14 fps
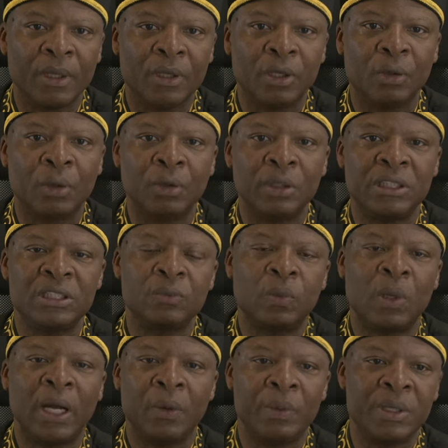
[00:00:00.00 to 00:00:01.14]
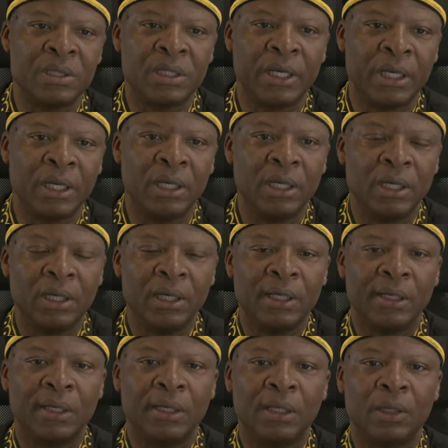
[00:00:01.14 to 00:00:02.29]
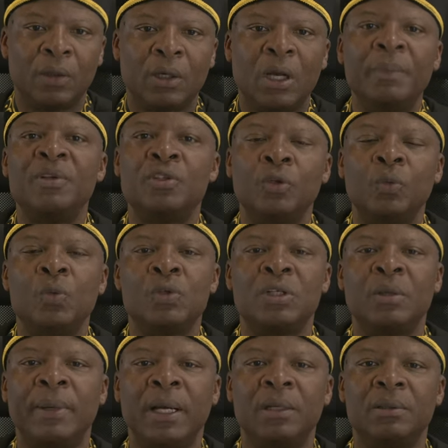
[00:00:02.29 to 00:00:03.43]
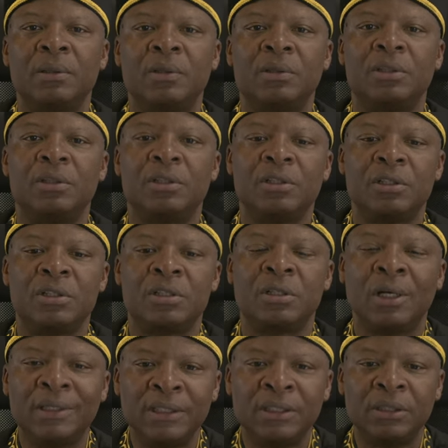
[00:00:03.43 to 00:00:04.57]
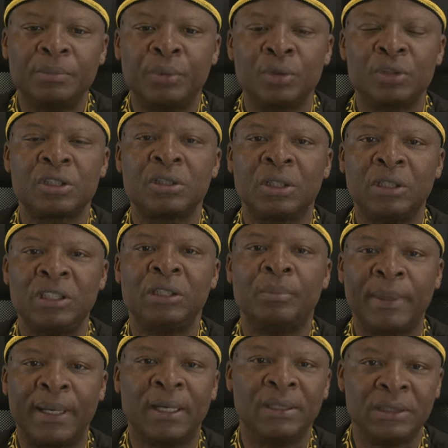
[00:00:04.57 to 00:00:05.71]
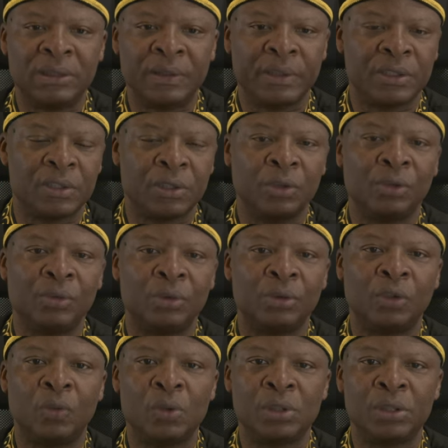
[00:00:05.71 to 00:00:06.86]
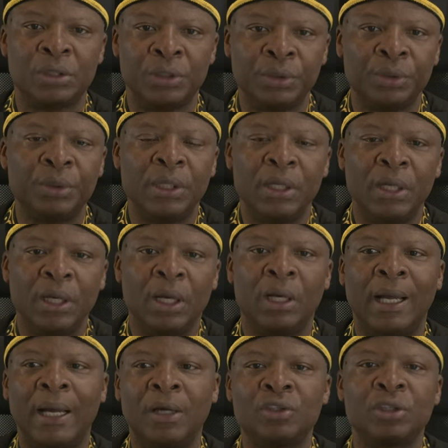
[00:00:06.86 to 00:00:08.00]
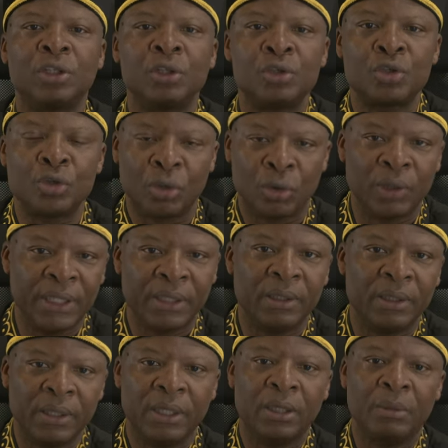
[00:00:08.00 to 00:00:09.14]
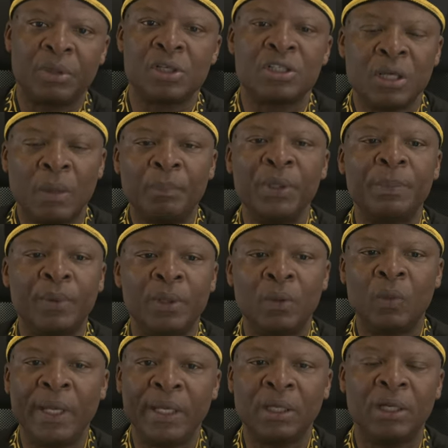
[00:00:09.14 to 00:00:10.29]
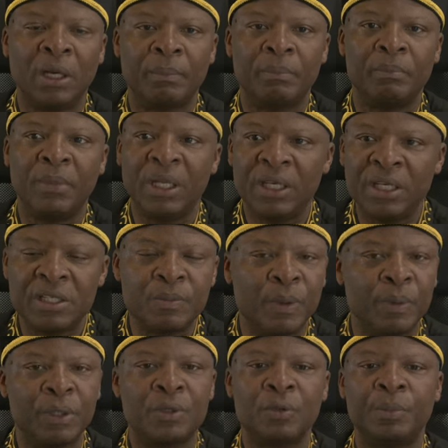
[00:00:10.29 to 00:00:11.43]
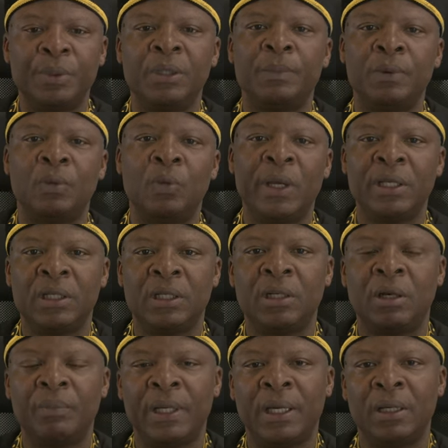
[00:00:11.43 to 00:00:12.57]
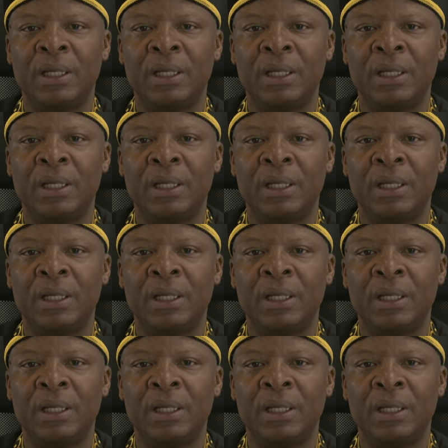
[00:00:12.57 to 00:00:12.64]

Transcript: You know, this is why we say, you know, come into Wusabat, study the book, study about these things so you will know what to do and how to control it. Because some people are waking up, many spiritual people are waking up now.